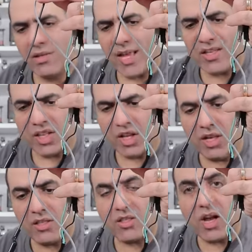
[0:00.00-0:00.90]
that
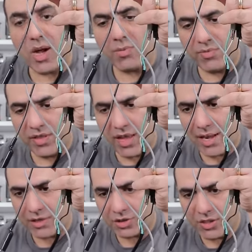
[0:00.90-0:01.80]
heats up with
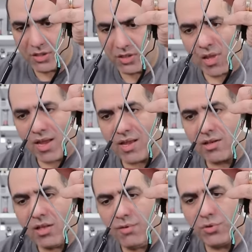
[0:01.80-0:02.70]
electricity. And
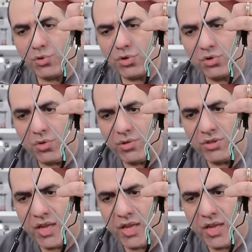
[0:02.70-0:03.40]
if you short